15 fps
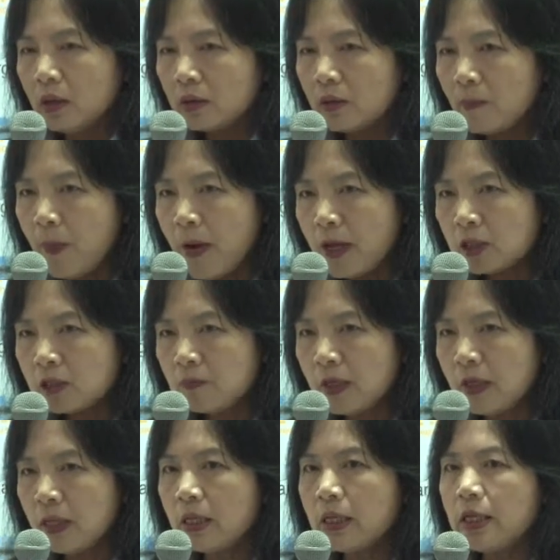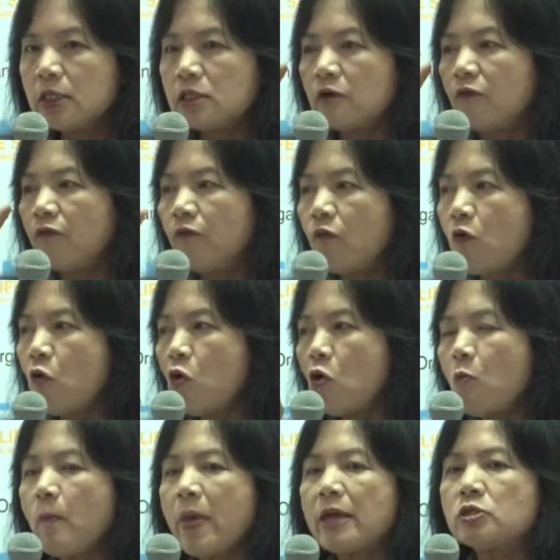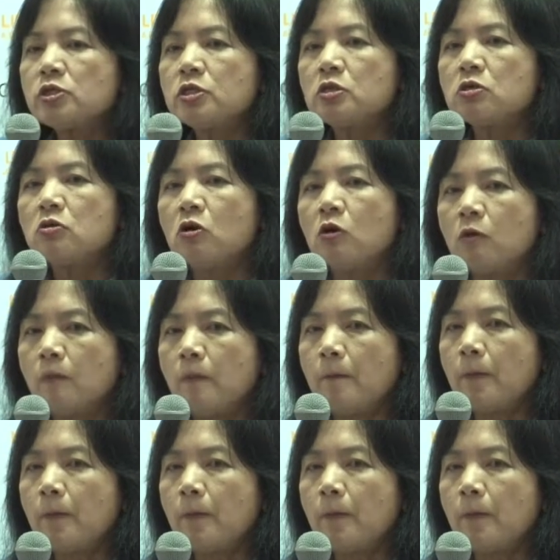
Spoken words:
The plasma is a 4 matter or